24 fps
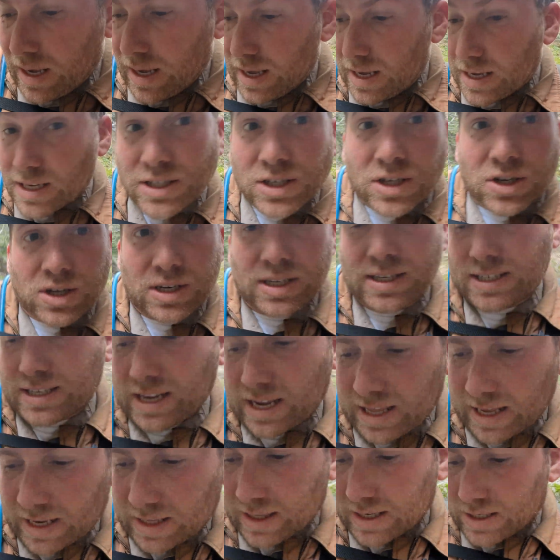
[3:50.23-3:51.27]
isn't going to stay
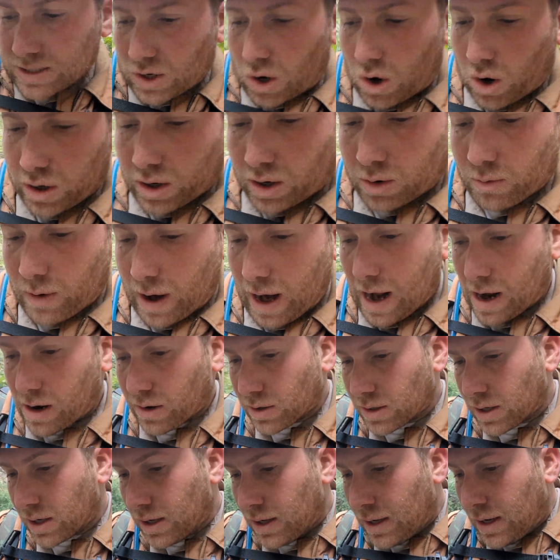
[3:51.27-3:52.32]
like this all year
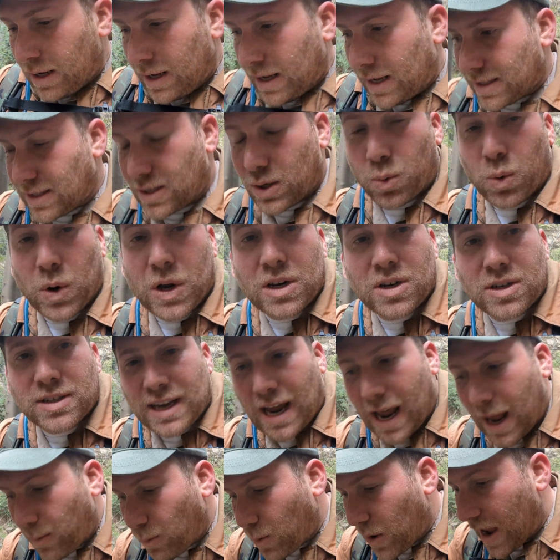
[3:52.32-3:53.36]
round. It's the winter
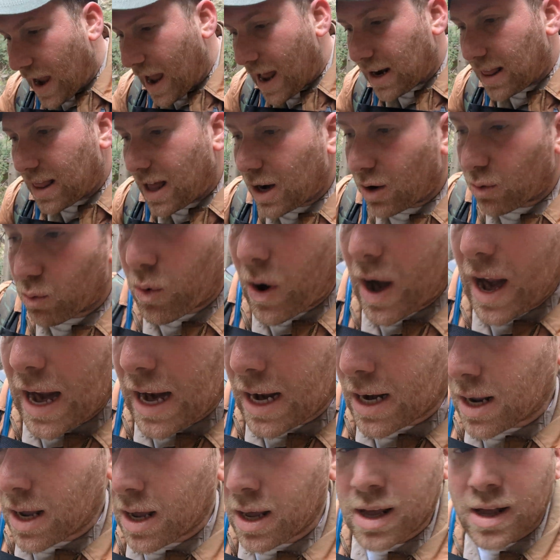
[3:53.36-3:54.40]
time. We had a lot of
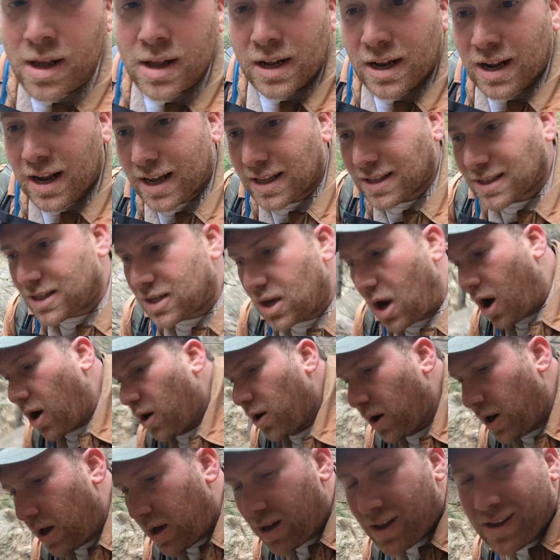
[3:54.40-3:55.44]
rain, and
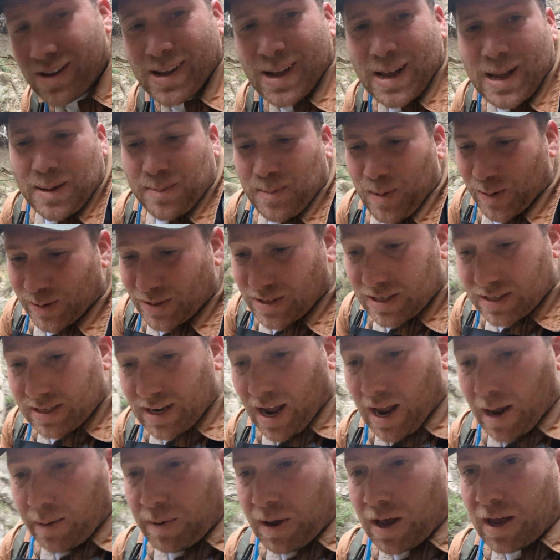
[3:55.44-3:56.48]
so most of the
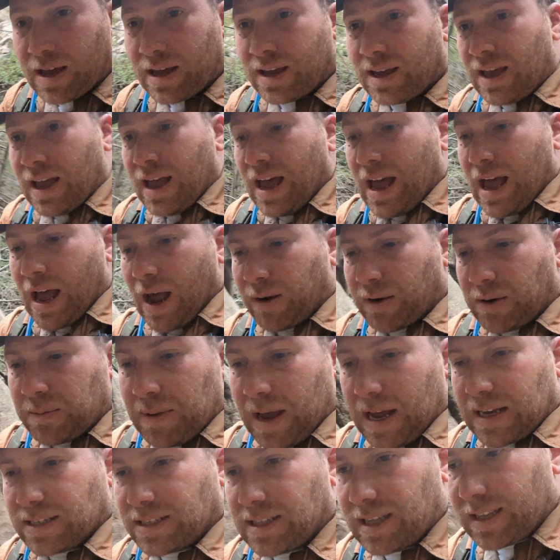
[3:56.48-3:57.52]
time, I would
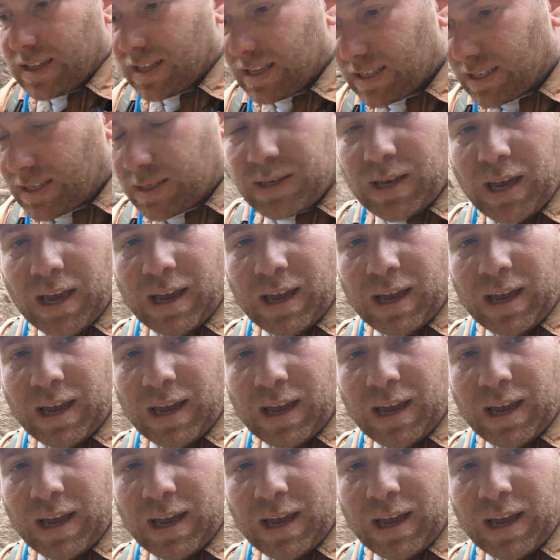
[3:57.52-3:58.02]
imagine that this is